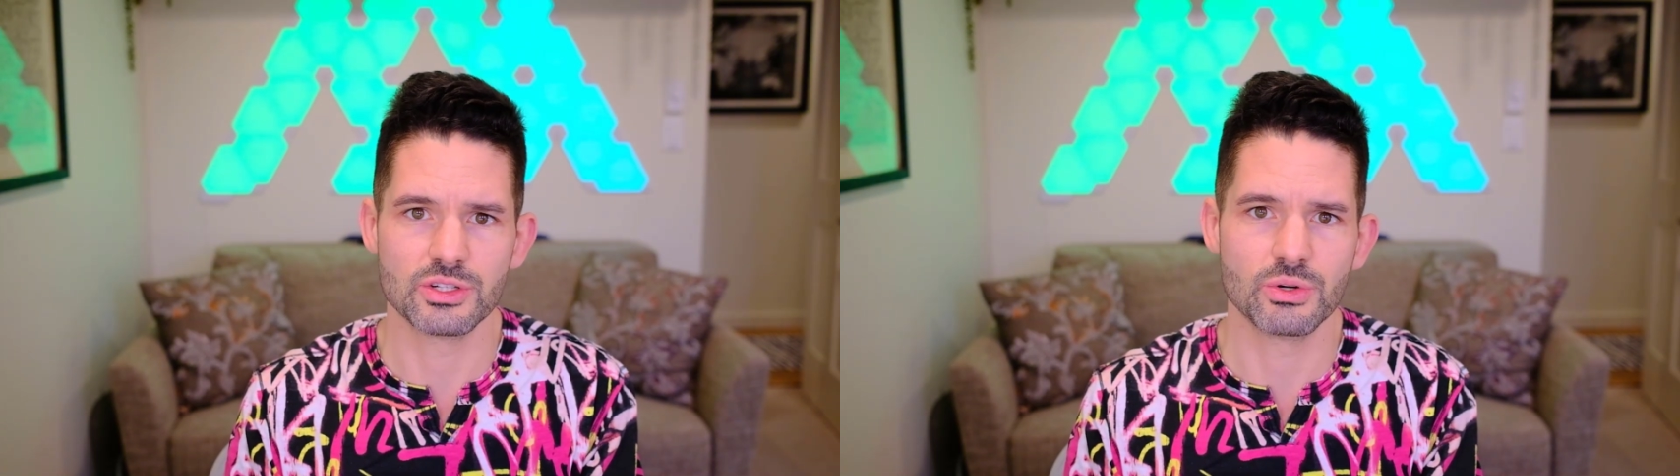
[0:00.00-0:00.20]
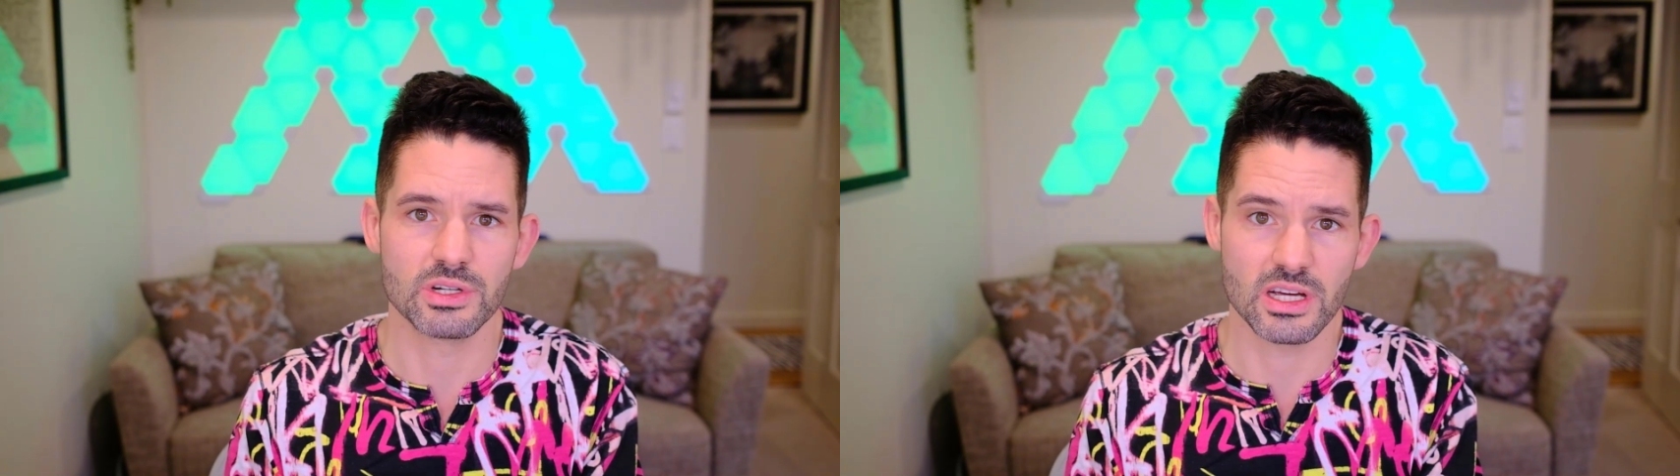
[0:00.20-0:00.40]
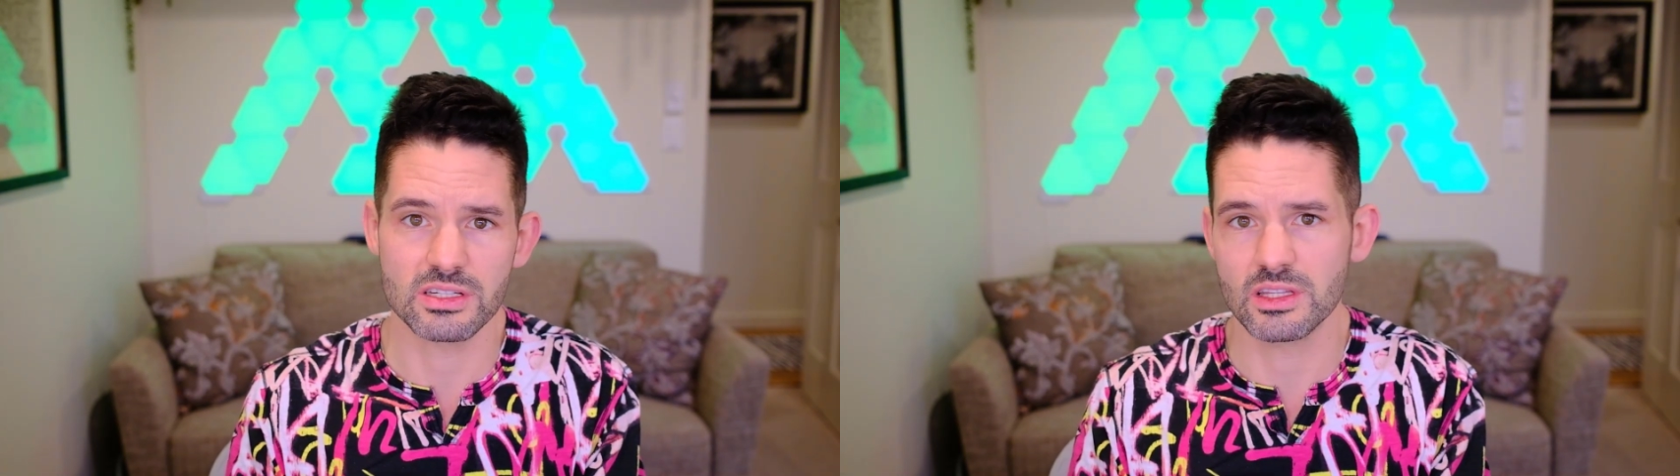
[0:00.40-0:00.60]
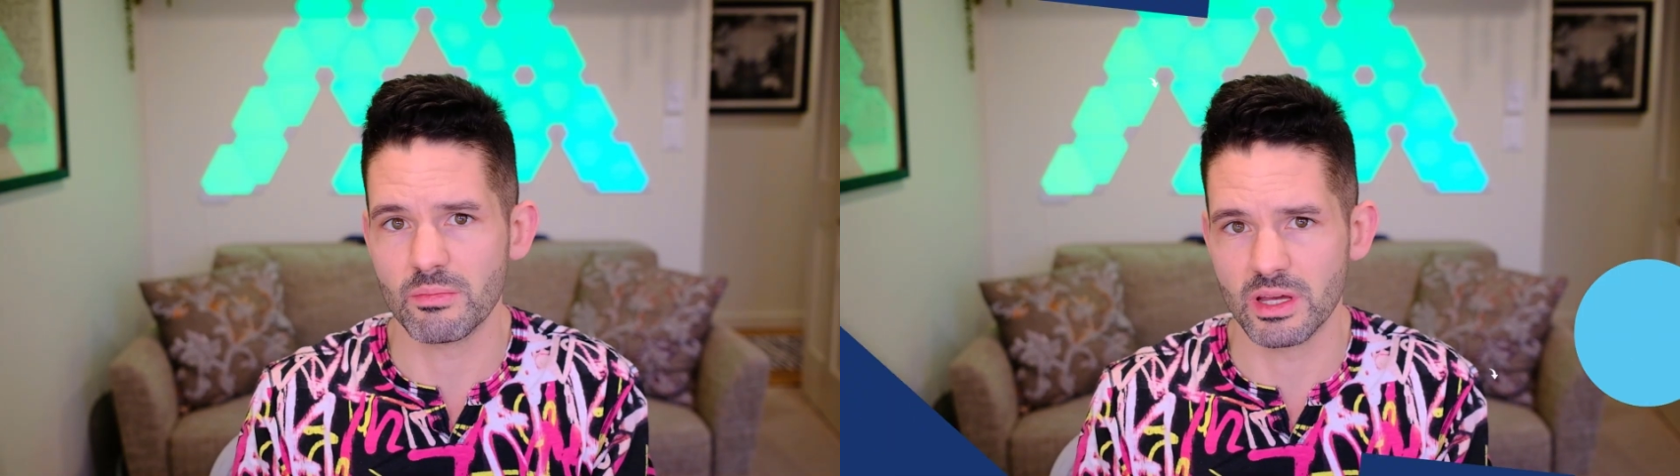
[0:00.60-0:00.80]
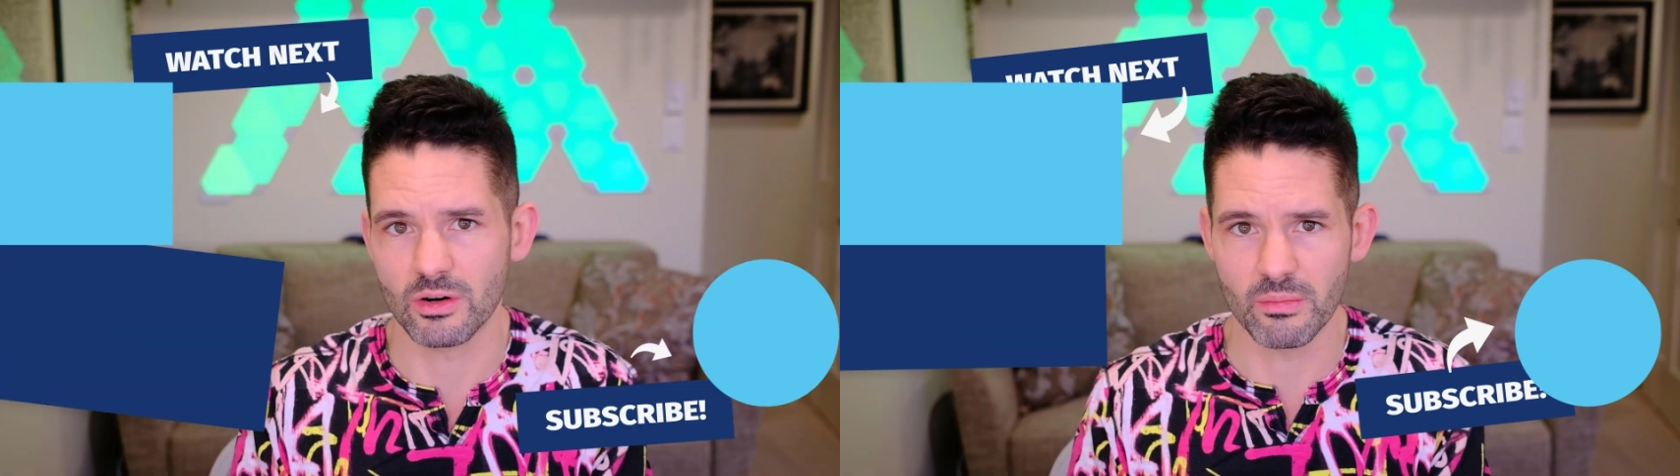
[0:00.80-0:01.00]
to adjust the
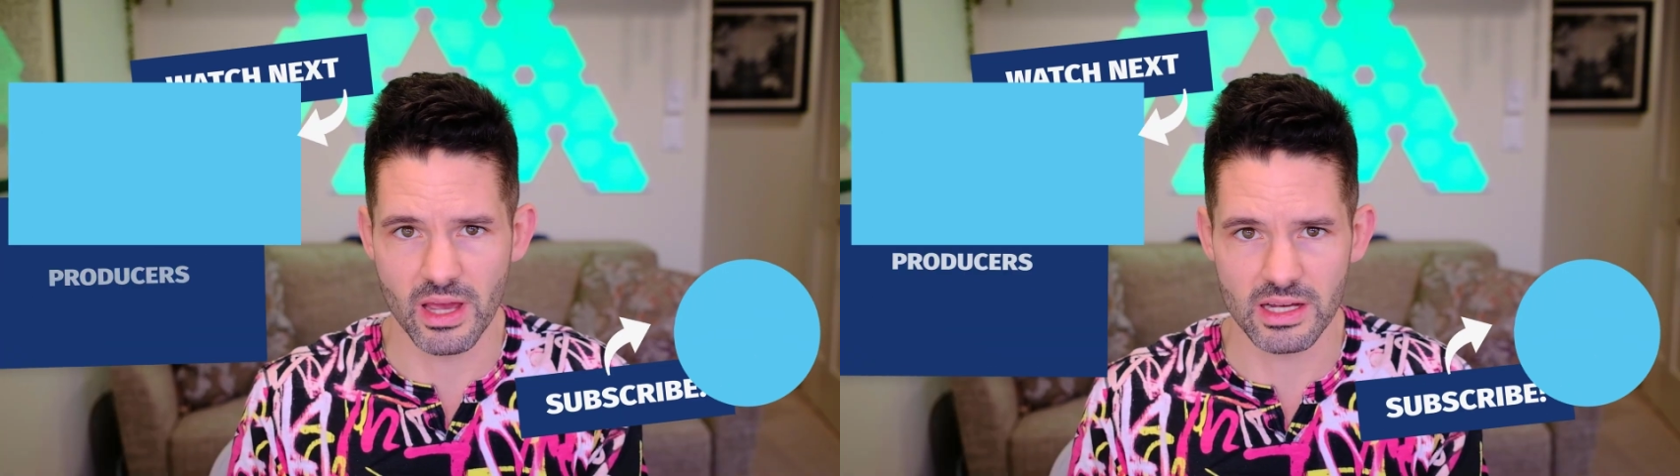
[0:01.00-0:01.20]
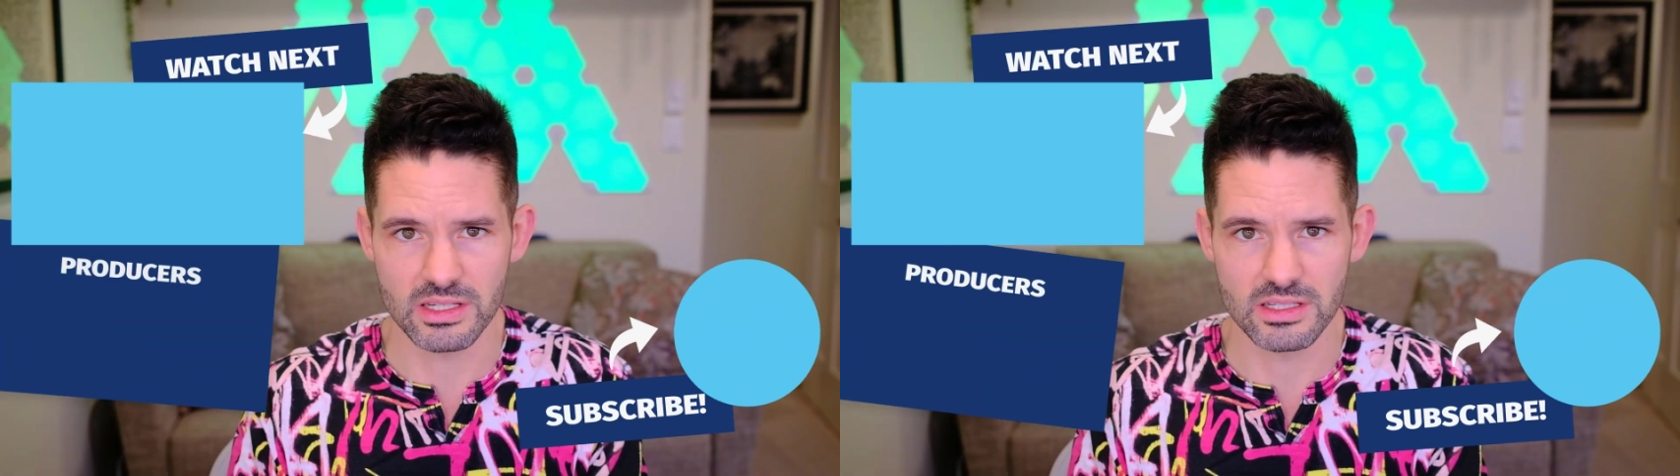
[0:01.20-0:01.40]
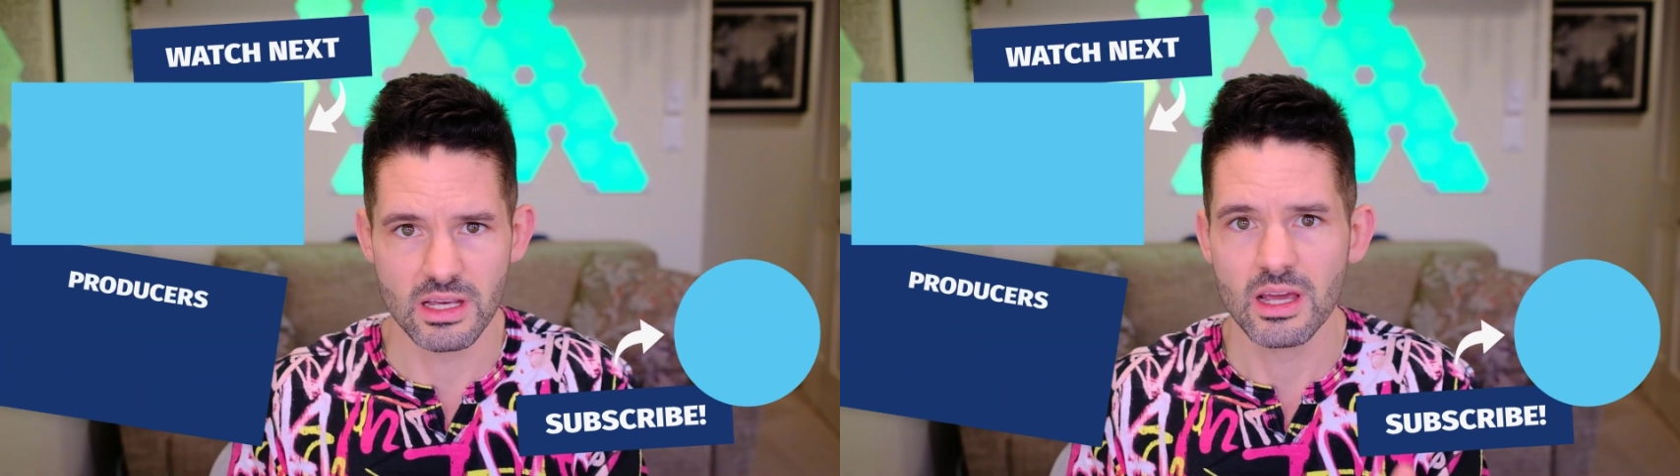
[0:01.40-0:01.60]
min or maxes.